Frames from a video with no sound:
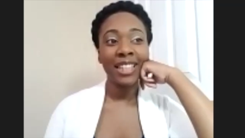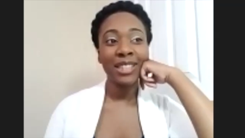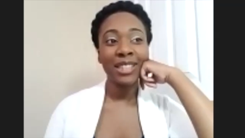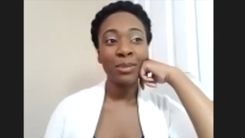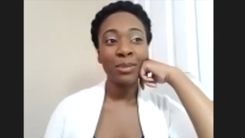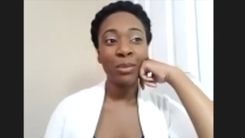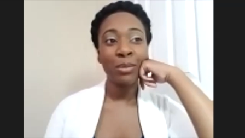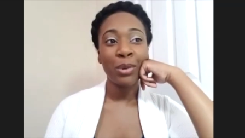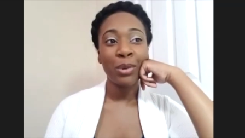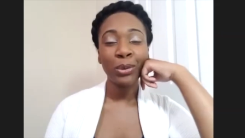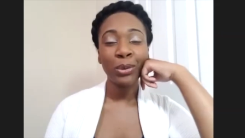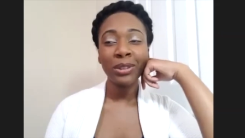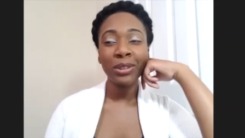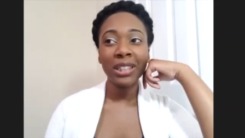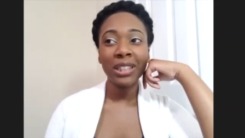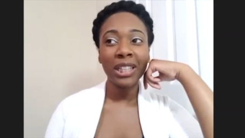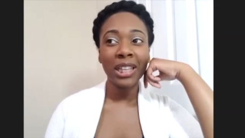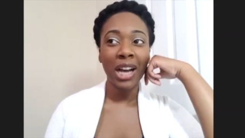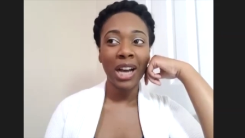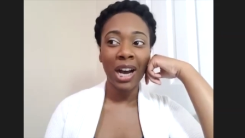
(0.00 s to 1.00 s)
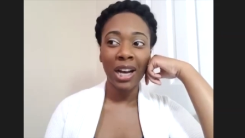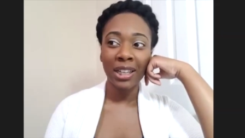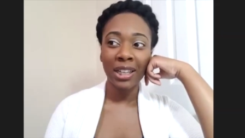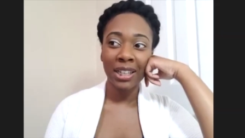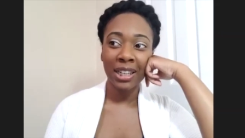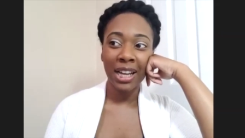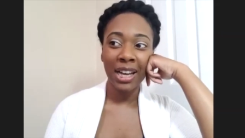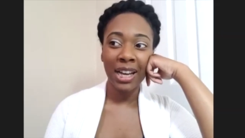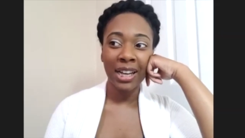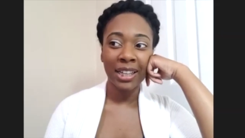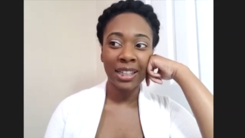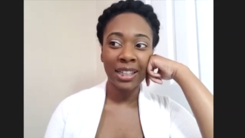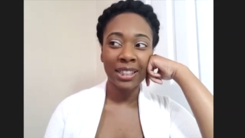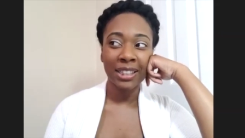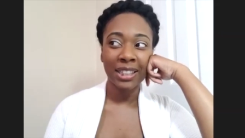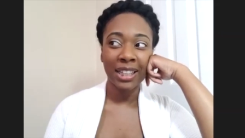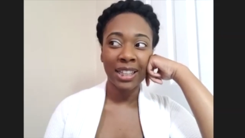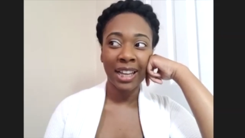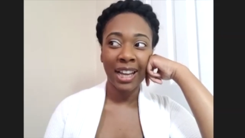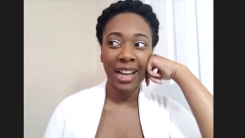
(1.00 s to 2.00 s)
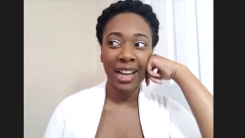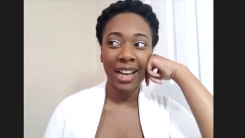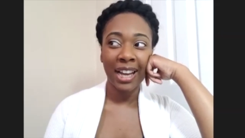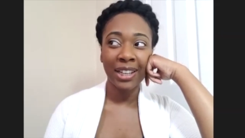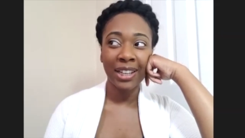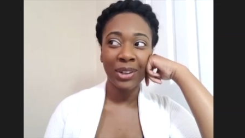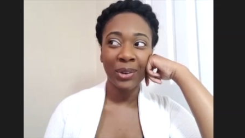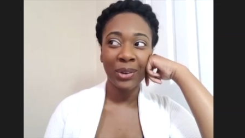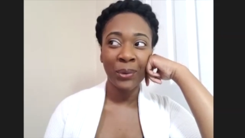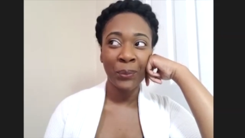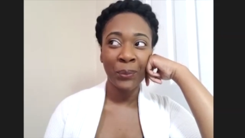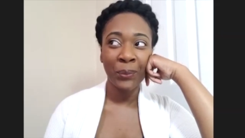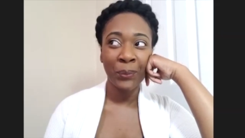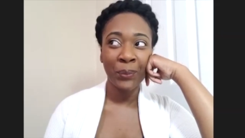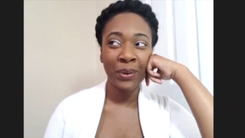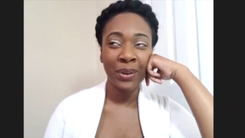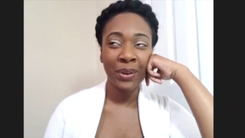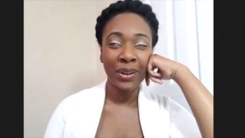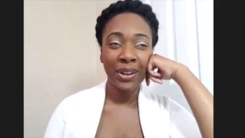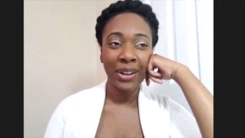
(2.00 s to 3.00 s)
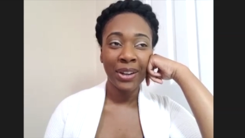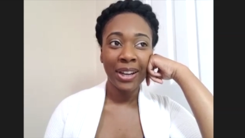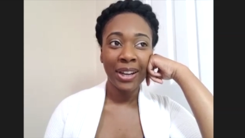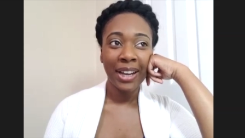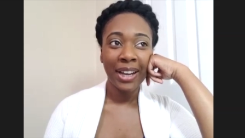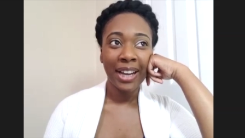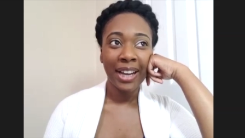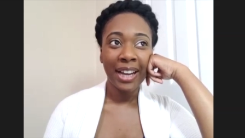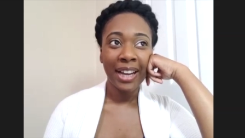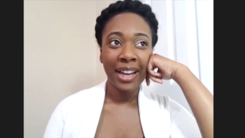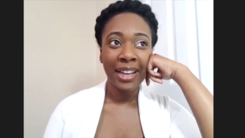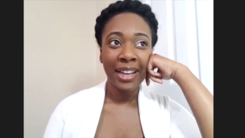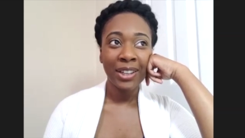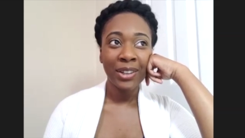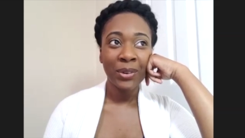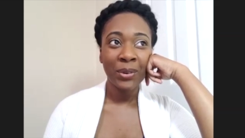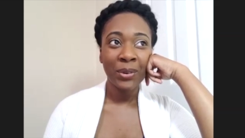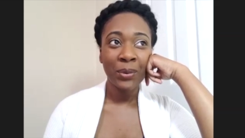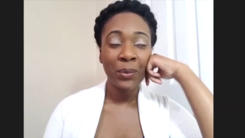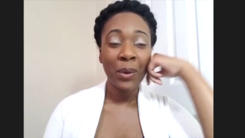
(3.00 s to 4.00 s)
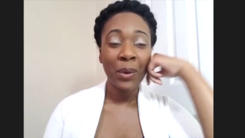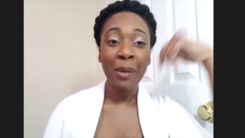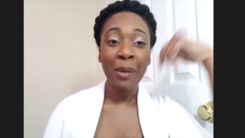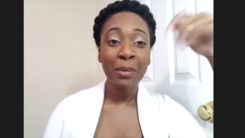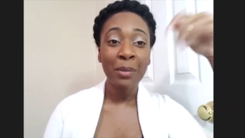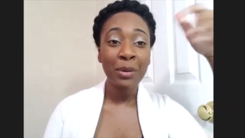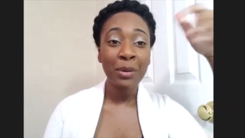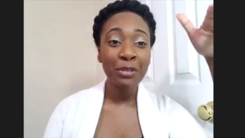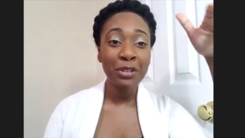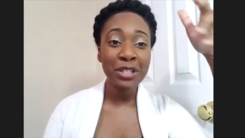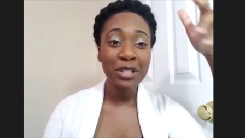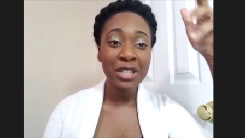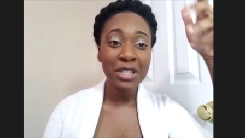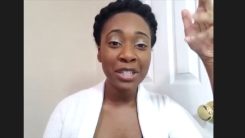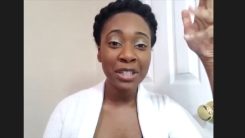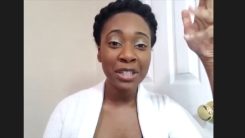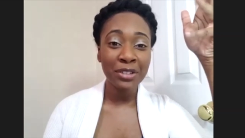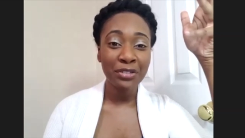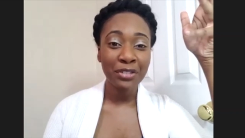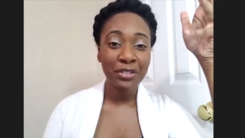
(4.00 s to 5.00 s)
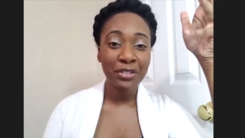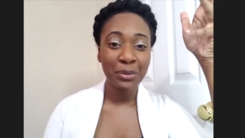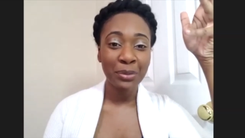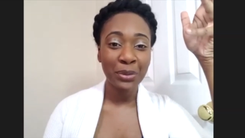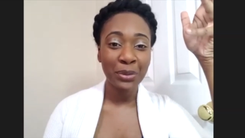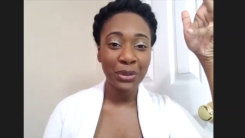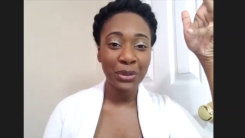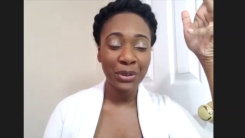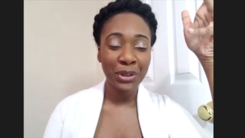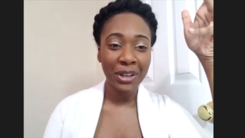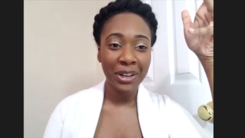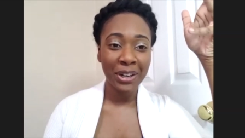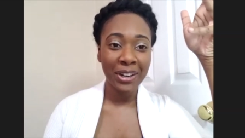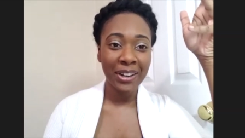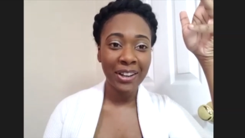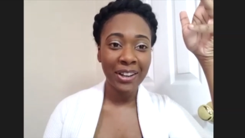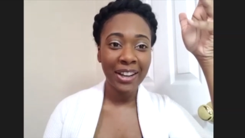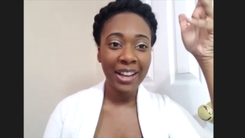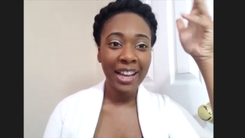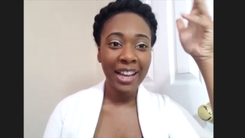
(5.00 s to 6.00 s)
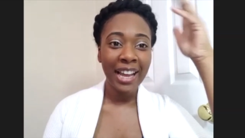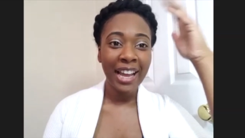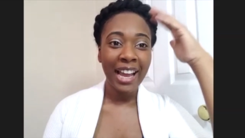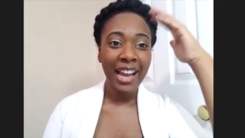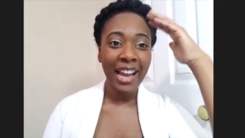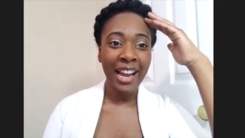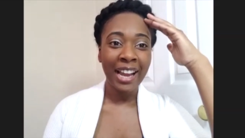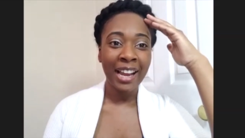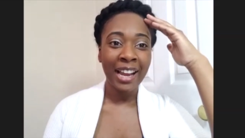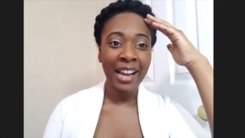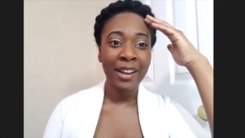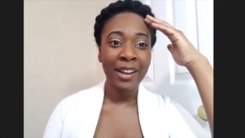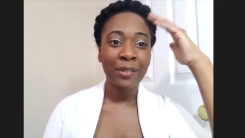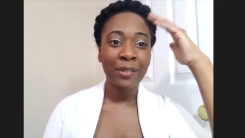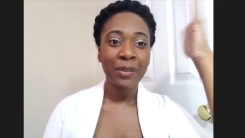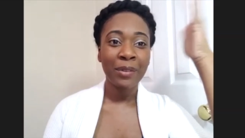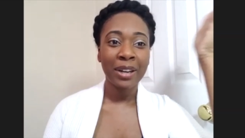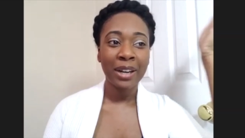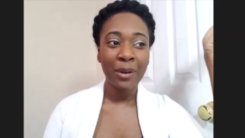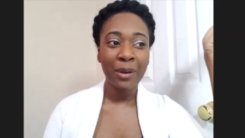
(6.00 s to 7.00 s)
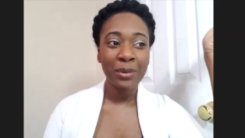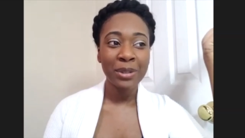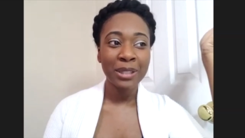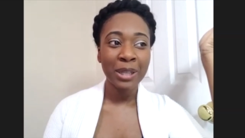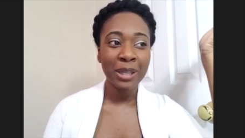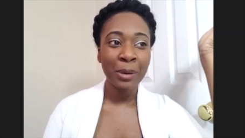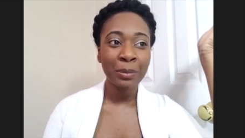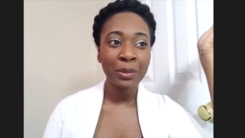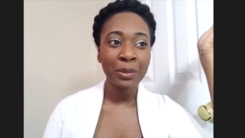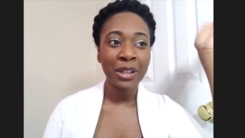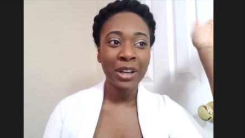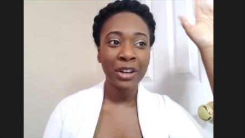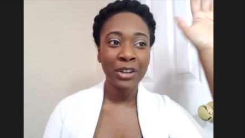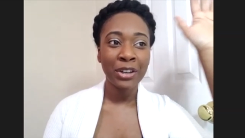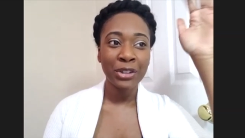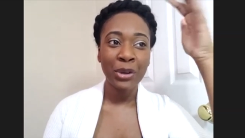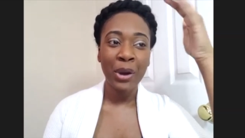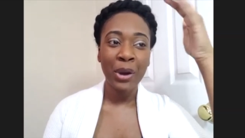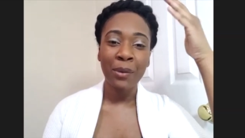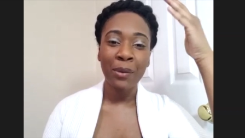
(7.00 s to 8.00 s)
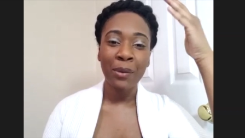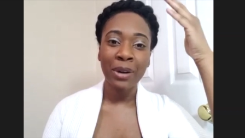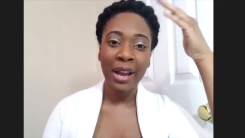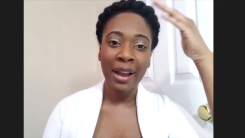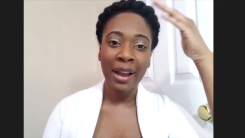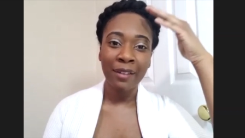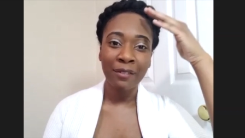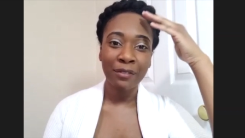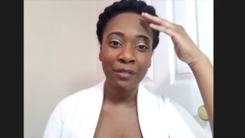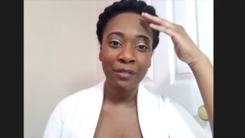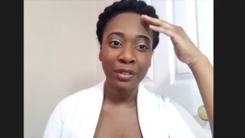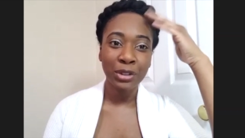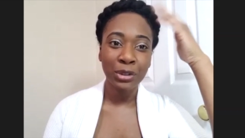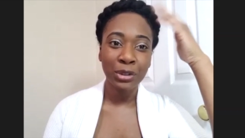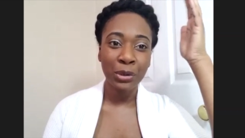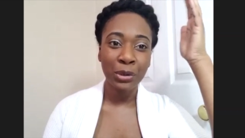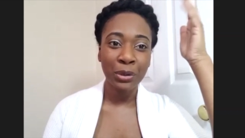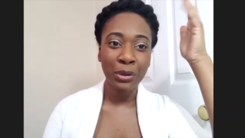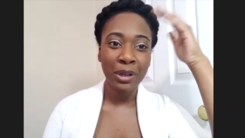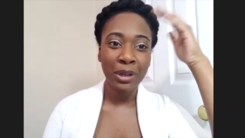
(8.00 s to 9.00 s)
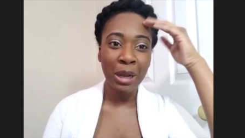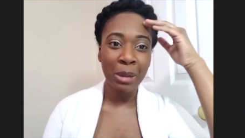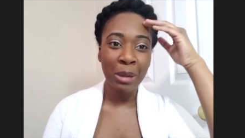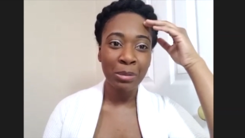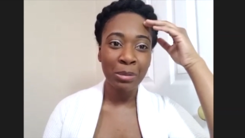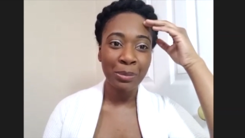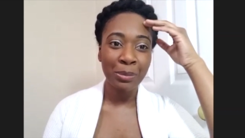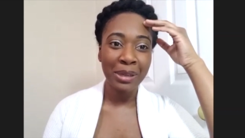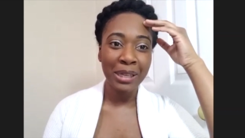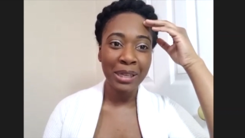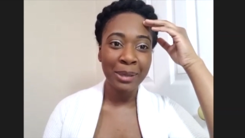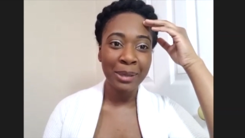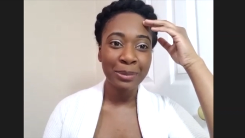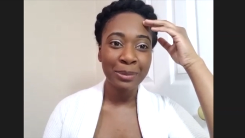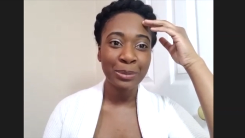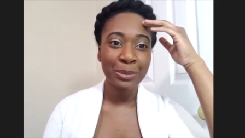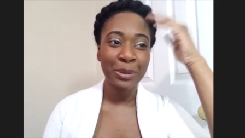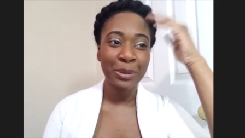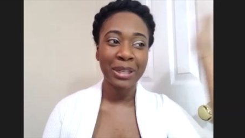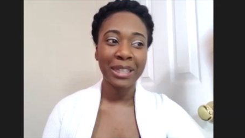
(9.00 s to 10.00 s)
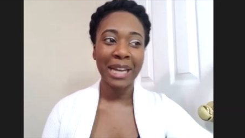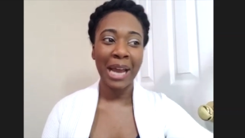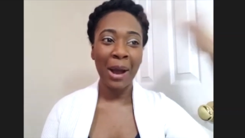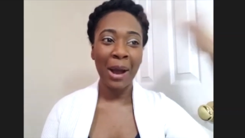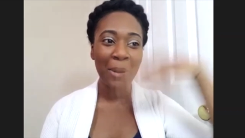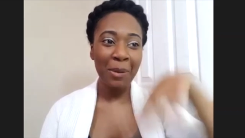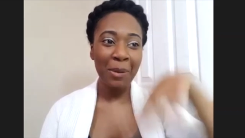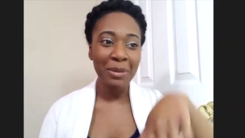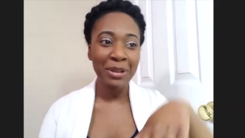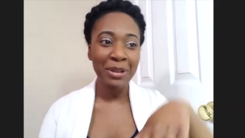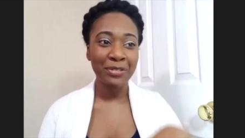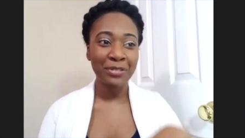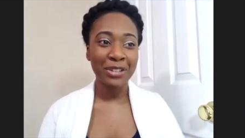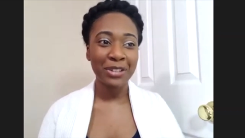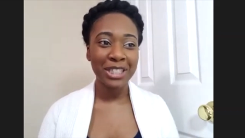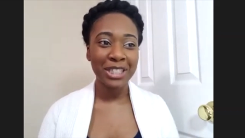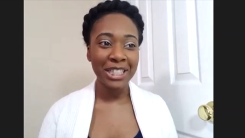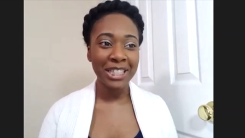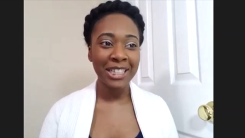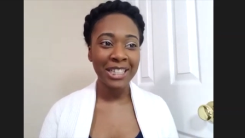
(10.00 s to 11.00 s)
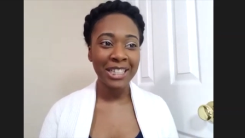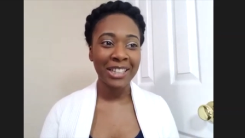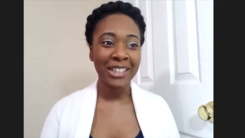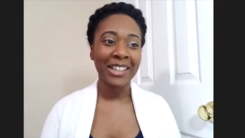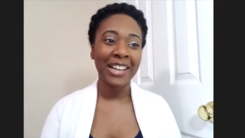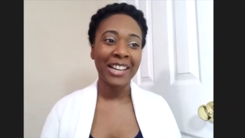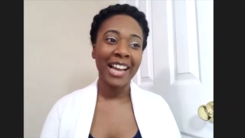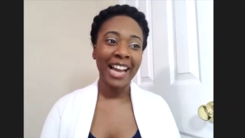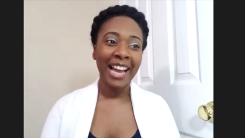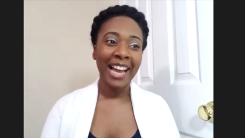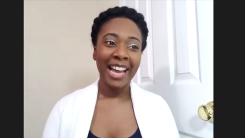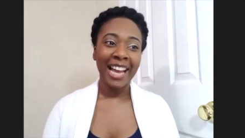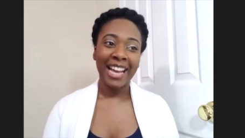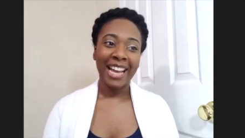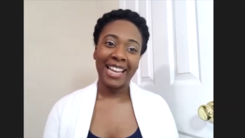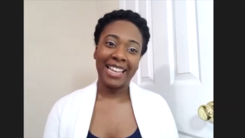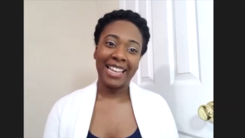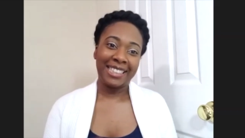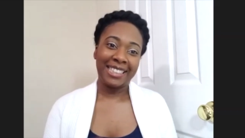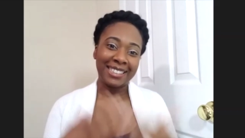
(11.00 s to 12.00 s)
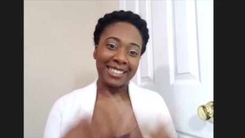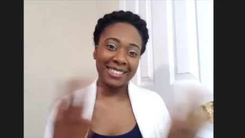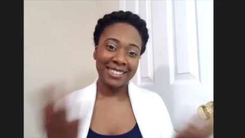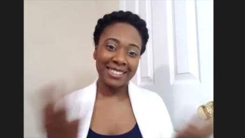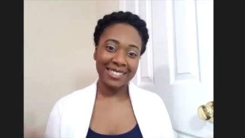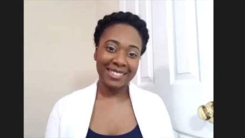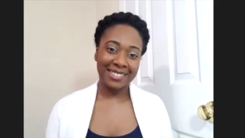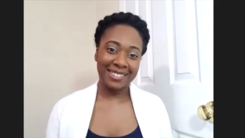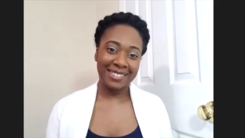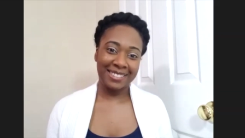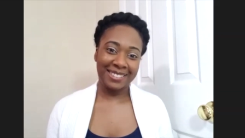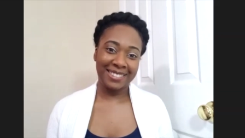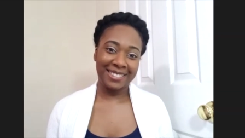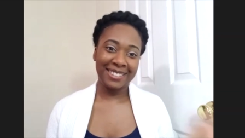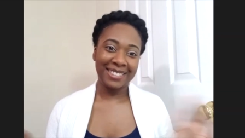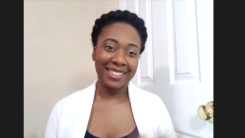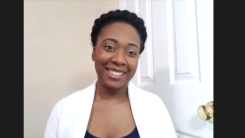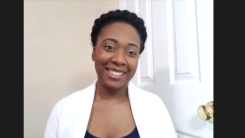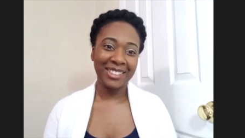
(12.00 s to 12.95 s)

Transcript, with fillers: mostly online. Like, I know, I know, I'm originally from New York. And when I was up there, you know, I would have, you know, go to a couple meetups, but now I'm in Virginia. It's, you